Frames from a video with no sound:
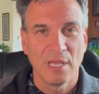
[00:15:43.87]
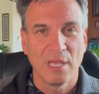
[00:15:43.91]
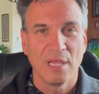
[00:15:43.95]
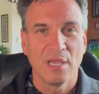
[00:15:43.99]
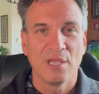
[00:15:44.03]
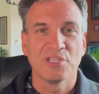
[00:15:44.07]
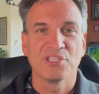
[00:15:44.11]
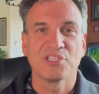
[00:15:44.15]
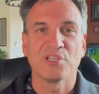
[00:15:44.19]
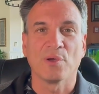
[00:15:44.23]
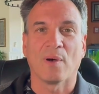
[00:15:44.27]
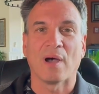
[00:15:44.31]

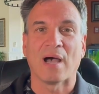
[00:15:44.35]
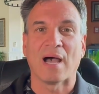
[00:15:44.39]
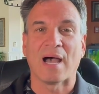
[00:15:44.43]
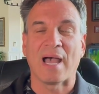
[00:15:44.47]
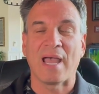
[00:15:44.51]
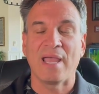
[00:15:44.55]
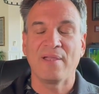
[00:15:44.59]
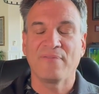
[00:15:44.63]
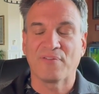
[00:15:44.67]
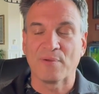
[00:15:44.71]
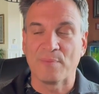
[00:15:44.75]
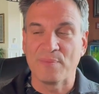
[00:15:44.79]
So
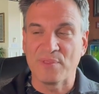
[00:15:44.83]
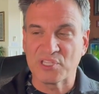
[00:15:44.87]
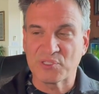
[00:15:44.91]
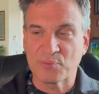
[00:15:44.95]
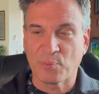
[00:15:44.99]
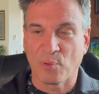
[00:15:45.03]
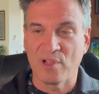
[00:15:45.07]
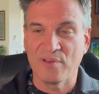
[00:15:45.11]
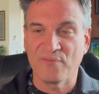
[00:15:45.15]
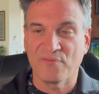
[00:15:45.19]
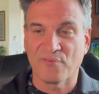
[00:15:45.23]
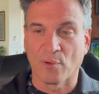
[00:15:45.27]
from this
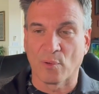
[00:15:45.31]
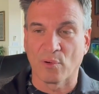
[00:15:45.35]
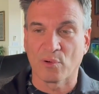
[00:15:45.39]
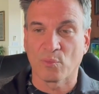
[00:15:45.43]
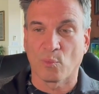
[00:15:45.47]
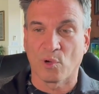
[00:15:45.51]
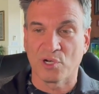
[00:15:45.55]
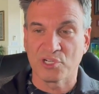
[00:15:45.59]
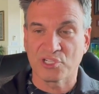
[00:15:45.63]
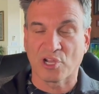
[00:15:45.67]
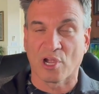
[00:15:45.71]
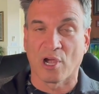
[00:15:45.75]
point forward,
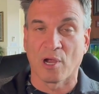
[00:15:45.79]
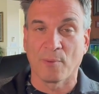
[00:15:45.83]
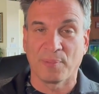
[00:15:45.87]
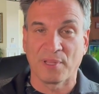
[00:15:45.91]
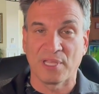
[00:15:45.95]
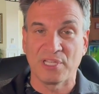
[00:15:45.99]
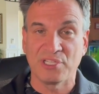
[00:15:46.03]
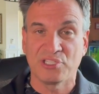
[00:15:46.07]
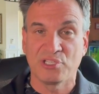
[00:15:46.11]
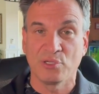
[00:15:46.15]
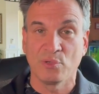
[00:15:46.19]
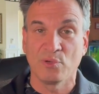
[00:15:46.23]
once
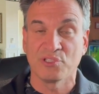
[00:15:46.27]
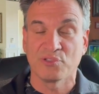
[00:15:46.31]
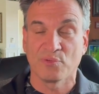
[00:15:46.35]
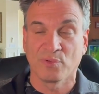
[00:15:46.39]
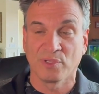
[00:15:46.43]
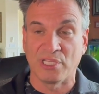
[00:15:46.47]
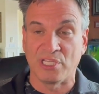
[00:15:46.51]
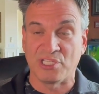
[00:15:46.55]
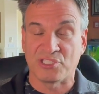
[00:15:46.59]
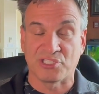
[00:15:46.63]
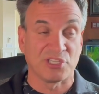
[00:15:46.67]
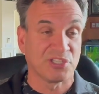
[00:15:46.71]
CarPlay 2 is
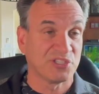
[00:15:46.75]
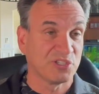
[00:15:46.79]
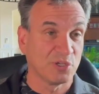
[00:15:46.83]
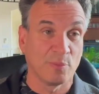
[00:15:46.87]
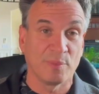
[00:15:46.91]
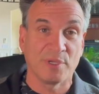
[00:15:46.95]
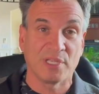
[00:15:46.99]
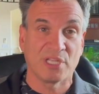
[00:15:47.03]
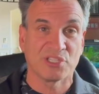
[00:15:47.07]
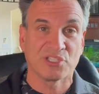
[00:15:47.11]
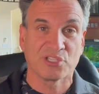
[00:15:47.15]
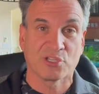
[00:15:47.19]
released,
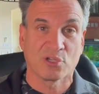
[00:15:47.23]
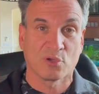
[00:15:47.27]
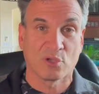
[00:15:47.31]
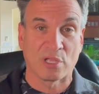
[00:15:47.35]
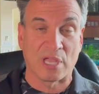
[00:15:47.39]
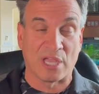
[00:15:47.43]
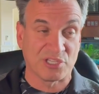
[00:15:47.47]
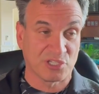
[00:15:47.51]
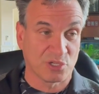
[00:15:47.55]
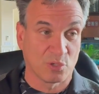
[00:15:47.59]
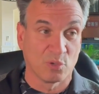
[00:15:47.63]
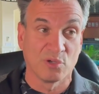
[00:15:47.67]
assuming it's
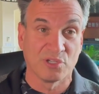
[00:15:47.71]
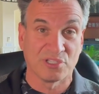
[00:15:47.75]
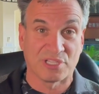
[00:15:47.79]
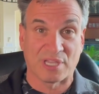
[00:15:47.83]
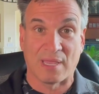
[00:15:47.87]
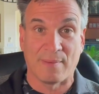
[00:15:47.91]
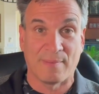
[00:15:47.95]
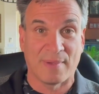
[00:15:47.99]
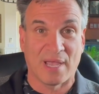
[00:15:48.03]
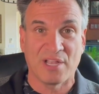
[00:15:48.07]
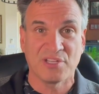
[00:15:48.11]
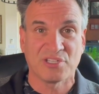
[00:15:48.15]
as cool as I
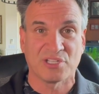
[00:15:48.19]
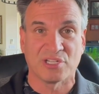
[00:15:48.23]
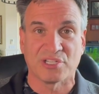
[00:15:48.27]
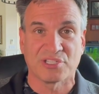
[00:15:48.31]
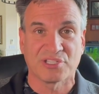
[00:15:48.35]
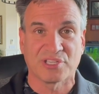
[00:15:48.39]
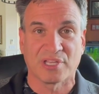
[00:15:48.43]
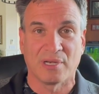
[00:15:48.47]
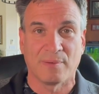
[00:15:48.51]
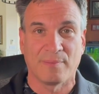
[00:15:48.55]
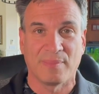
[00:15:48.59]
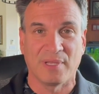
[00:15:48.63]
imagine it's
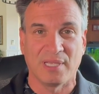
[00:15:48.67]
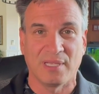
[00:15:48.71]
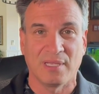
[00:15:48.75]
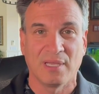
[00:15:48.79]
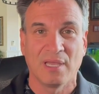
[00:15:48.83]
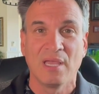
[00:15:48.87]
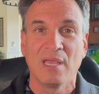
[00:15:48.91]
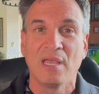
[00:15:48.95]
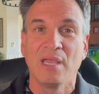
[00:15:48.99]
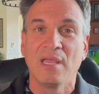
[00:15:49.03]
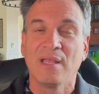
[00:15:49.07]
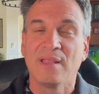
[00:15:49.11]
going to be,
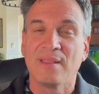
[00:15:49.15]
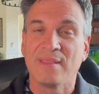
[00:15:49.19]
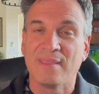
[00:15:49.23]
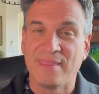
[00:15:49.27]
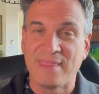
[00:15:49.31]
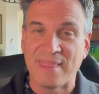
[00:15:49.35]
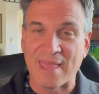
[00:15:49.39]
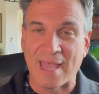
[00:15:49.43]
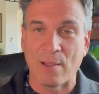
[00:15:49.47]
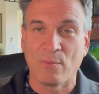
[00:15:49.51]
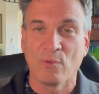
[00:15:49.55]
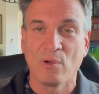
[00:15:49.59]

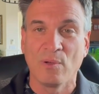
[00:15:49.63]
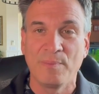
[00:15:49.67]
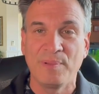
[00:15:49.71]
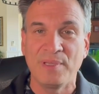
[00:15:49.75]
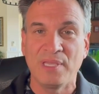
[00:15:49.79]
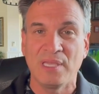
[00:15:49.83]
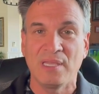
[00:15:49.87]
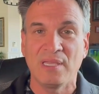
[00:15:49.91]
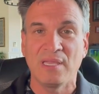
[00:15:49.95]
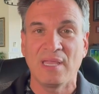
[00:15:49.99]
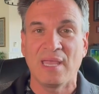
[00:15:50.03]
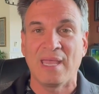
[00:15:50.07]
that will
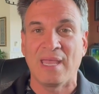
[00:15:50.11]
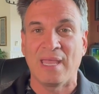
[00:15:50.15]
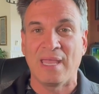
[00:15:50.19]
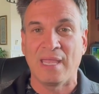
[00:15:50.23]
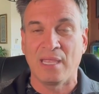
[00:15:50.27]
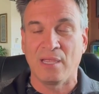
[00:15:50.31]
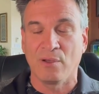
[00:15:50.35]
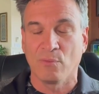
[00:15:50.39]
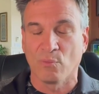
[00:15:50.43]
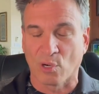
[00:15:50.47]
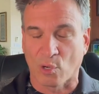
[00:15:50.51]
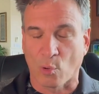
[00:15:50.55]
be
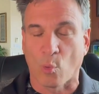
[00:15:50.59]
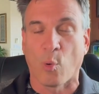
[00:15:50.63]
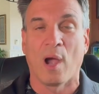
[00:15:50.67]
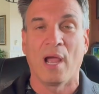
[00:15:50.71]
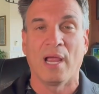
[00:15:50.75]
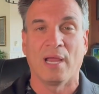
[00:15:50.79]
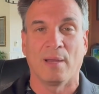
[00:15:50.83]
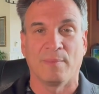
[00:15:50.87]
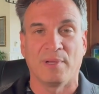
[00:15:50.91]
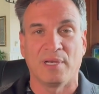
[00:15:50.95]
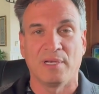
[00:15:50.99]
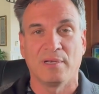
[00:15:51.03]
a
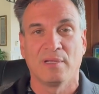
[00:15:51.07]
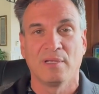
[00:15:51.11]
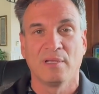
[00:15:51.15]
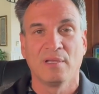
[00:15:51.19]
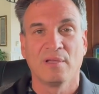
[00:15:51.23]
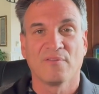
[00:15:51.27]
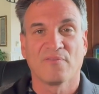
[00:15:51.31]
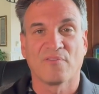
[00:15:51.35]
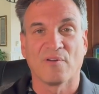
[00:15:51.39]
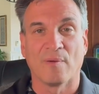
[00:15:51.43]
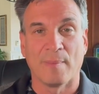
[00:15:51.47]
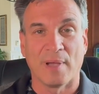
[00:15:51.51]
requirement
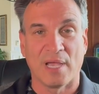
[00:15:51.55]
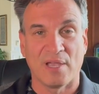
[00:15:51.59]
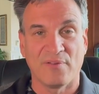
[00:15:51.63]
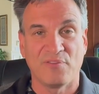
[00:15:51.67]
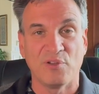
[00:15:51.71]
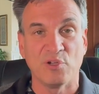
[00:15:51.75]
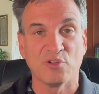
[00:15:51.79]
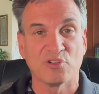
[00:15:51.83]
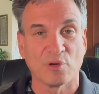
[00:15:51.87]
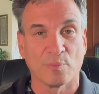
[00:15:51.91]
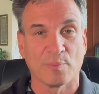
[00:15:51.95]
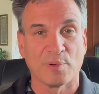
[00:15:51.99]
for my
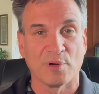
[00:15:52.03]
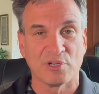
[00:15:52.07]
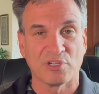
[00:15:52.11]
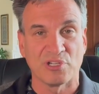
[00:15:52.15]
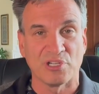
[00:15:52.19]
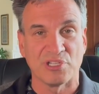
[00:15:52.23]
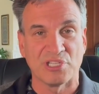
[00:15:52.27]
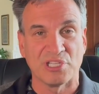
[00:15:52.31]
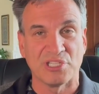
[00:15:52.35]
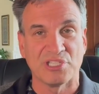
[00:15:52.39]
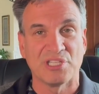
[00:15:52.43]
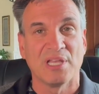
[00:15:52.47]
future
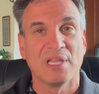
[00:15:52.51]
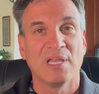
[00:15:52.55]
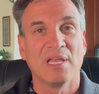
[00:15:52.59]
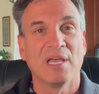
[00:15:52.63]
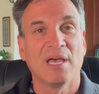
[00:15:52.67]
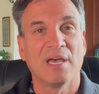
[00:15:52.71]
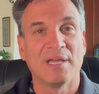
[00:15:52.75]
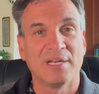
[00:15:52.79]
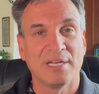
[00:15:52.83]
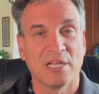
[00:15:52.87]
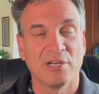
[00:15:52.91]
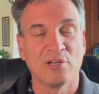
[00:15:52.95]
purchases.
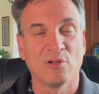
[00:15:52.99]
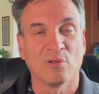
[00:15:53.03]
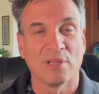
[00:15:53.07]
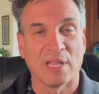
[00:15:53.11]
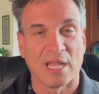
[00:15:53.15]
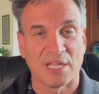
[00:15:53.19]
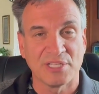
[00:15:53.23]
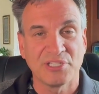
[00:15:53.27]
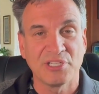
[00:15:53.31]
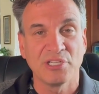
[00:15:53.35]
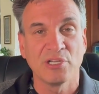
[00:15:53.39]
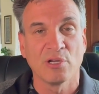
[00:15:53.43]
And I know
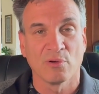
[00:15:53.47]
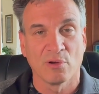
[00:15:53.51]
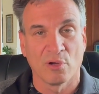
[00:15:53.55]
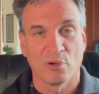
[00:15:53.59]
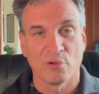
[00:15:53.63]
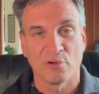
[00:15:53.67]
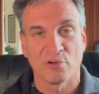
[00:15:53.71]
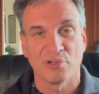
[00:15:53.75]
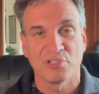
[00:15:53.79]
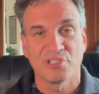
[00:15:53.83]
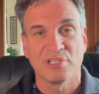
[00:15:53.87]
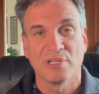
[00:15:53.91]
lots of your
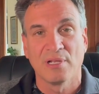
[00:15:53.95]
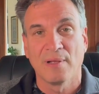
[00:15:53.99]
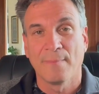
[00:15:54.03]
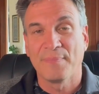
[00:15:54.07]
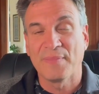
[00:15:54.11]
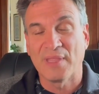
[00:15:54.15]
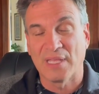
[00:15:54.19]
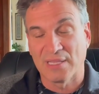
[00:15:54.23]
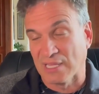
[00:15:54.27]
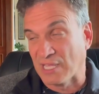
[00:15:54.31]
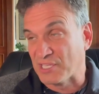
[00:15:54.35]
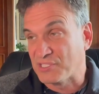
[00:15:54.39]
owners
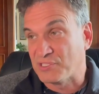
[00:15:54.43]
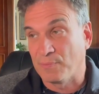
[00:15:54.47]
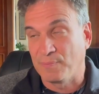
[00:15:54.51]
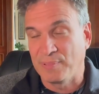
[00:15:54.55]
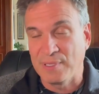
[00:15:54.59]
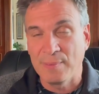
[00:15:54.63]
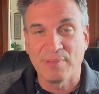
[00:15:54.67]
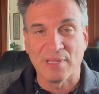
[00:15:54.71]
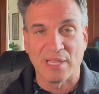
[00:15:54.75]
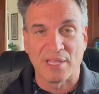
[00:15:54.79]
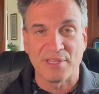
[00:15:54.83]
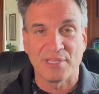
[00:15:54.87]
and lots of
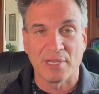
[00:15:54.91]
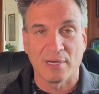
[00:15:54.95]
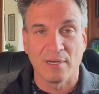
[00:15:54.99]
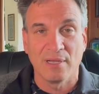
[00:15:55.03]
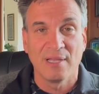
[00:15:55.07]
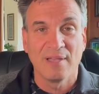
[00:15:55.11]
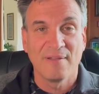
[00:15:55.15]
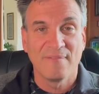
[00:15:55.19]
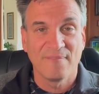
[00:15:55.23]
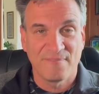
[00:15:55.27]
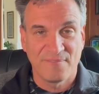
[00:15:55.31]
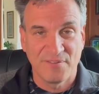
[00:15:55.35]
people out there
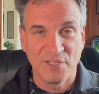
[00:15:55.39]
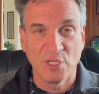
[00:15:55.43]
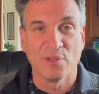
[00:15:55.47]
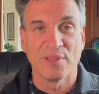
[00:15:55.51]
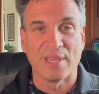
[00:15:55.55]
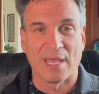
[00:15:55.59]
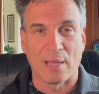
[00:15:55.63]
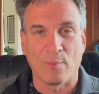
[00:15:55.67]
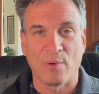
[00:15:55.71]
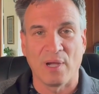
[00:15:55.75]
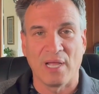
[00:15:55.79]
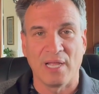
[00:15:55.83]
feel
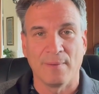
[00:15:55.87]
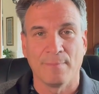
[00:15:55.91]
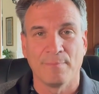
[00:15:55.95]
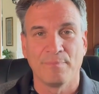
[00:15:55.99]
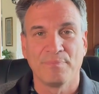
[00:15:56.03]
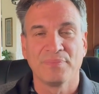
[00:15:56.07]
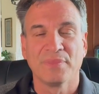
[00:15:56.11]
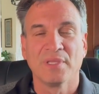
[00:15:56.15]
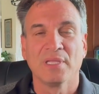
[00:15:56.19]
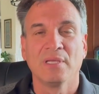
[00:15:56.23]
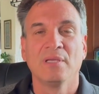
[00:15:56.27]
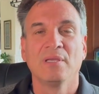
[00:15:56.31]
that way.
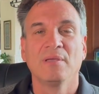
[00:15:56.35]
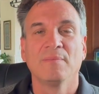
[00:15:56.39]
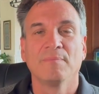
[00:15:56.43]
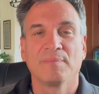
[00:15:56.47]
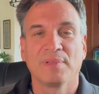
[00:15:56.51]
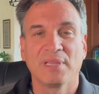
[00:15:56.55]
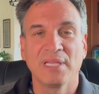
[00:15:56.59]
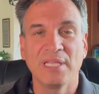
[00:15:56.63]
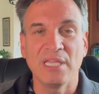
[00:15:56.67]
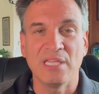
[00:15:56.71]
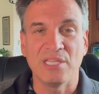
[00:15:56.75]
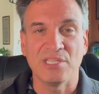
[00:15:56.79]

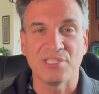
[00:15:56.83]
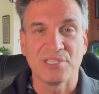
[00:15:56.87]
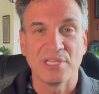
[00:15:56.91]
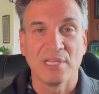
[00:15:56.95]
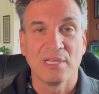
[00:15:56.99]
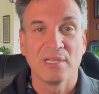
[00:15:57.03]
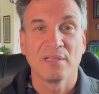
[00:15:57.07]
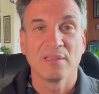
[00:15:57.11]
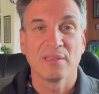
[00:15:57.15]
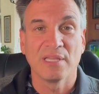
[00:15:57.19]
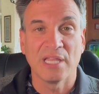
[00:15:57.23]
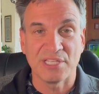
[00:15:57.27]
Please,
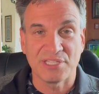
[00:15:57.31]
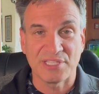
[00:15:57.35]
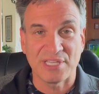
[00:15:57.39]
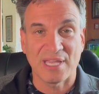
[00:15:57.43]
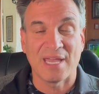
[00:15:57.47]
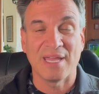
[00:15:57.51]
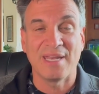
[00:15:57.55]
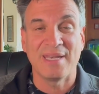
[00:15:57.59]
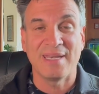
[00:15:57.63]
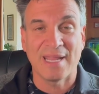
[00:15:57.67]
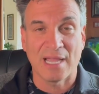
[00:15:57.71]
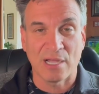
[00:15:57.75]
let's
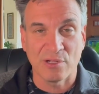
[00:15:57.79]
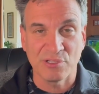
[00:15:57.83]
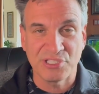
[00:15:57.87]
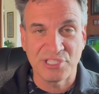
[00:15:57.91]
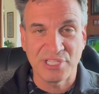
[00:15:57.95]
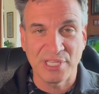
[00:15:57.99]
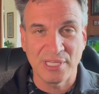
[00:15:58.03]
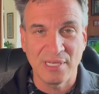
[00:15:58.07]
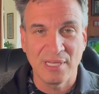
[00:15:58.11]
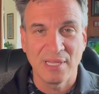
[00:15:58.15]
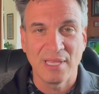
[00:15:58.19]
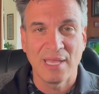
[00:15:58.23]
announce
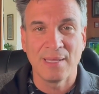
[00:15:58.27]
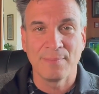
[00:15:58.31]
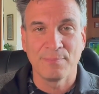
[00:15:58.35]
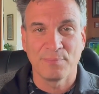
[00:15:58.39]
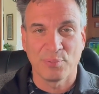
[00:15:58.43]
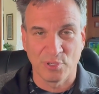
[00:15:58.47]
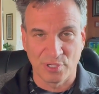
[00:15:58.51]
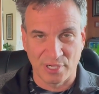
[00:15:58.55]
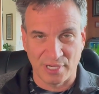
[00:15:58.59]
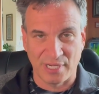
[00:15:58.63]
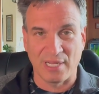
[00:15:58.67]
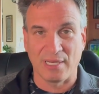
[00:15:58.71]
it and
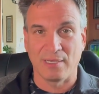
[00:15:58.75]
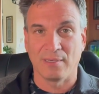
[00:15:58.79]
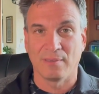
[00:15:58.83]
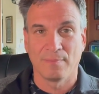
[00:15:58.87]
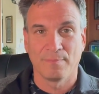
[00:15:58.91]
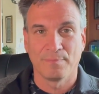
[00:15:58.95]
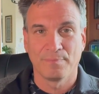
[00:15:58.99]
put it in.